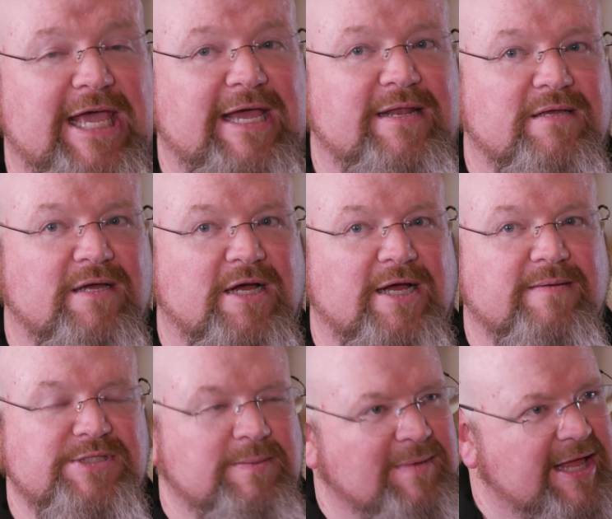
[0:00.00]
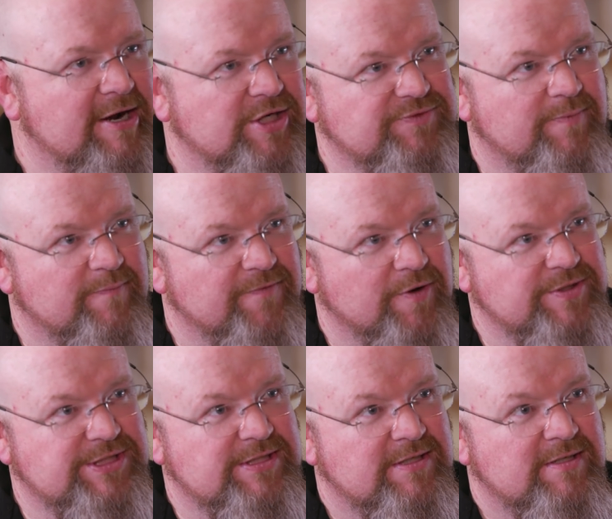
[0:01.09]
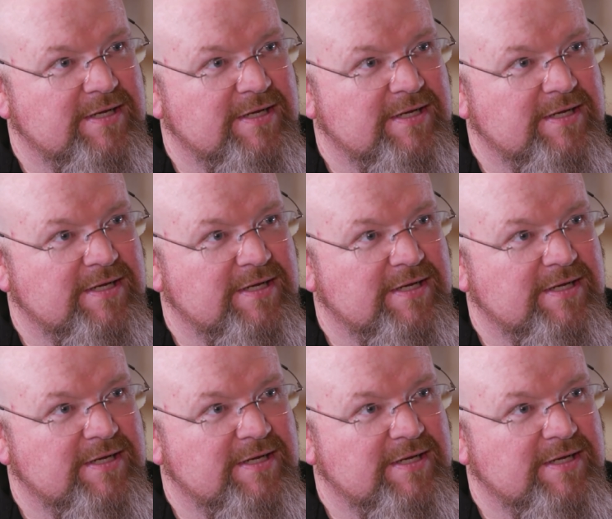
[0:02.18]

get uh, some letters from folks